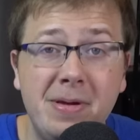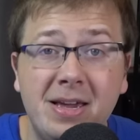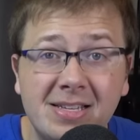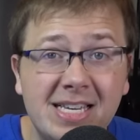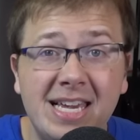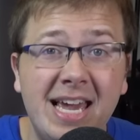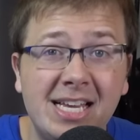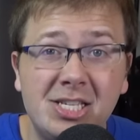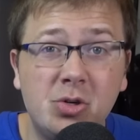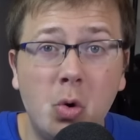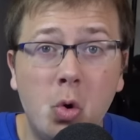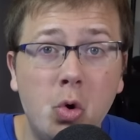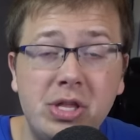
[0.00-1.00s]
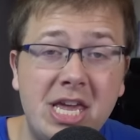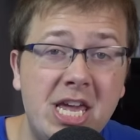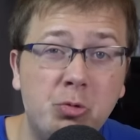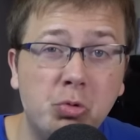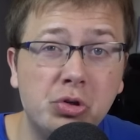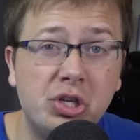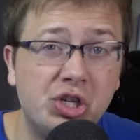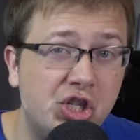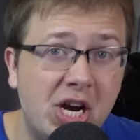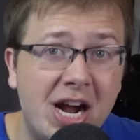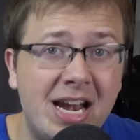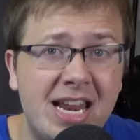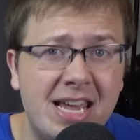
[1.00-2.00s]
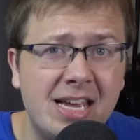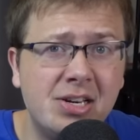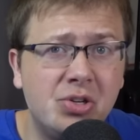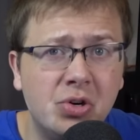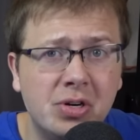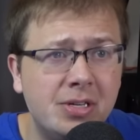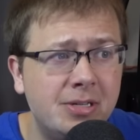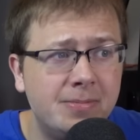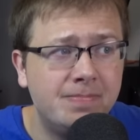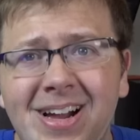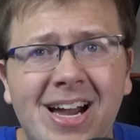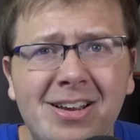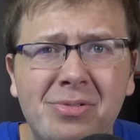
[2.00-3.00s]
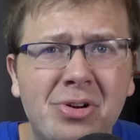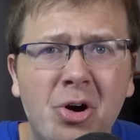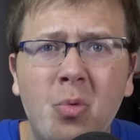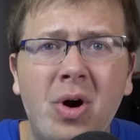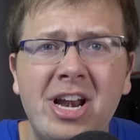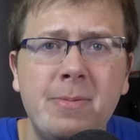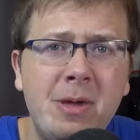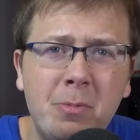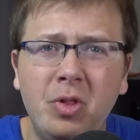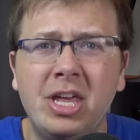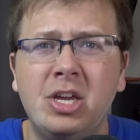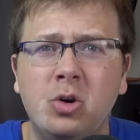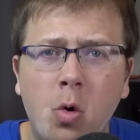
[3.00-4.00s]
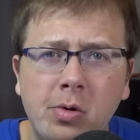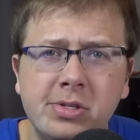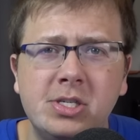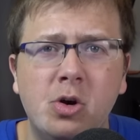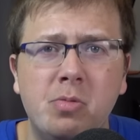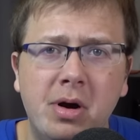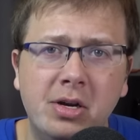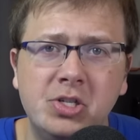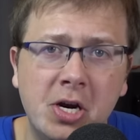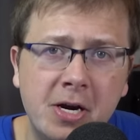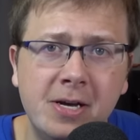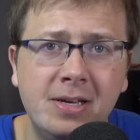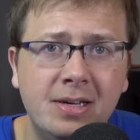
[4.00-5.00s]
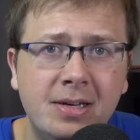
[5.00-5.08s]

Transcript: Because I guess gold equals shiny and good? I don't know, why do people like gold so much, huh?